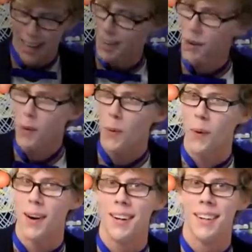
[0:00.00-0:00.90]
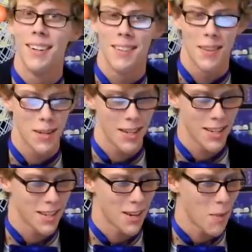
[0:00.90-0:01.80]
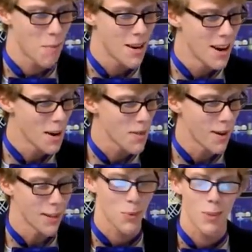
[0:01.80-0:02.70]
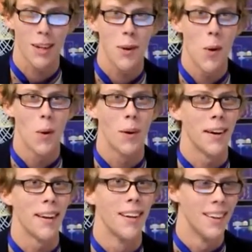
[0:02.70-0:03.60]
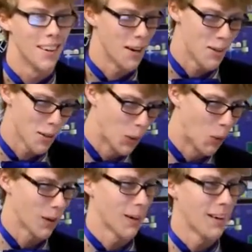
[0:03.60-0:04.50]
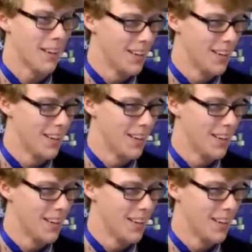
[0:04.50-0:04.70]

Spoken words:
Hello, this is Midnight Thoughts with the Gourd and the Gourd.